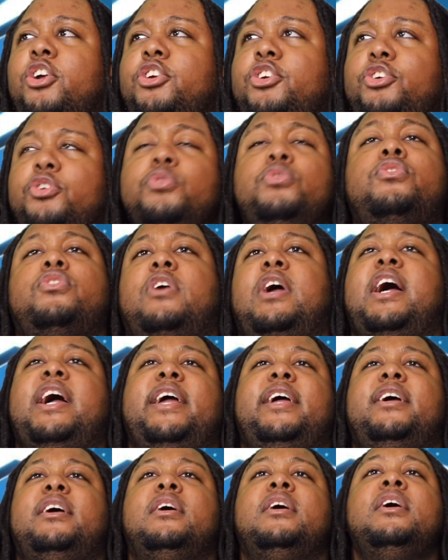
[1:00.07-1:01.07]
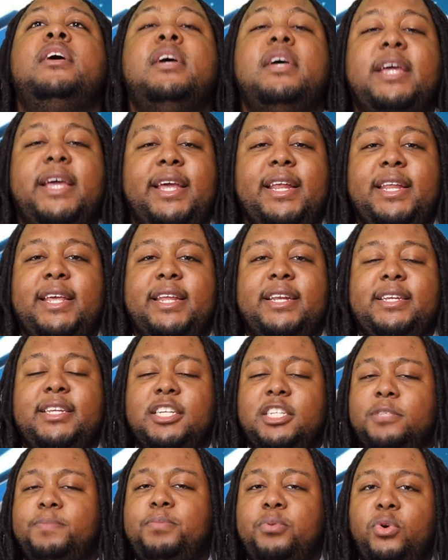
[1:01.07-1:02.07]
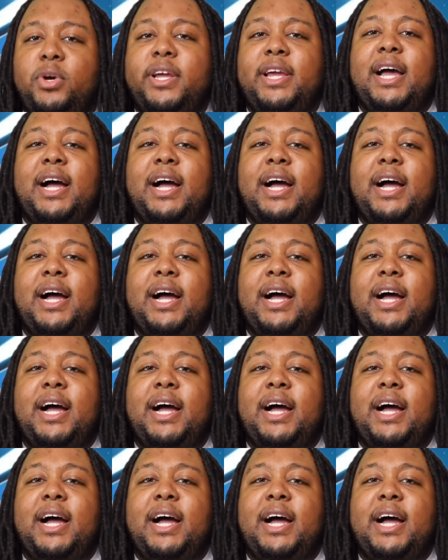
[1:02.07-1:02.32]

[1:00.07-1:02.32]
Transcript: you crying? And at this point,